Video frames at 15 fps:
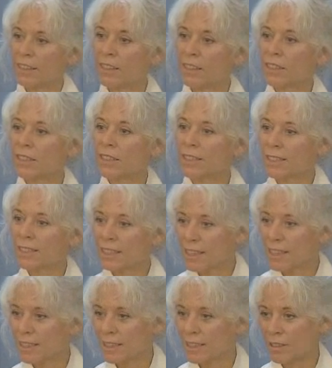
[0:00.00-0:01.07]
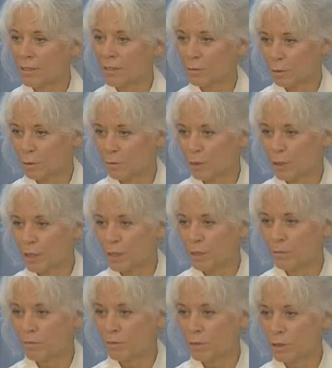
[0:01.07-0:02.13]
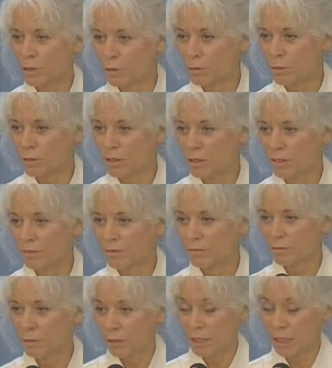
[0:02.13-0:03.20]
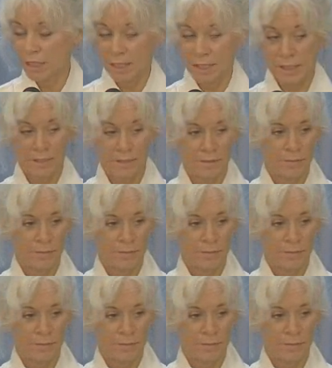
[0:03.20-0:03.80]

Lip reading: this desire for freedom, for truth, for God,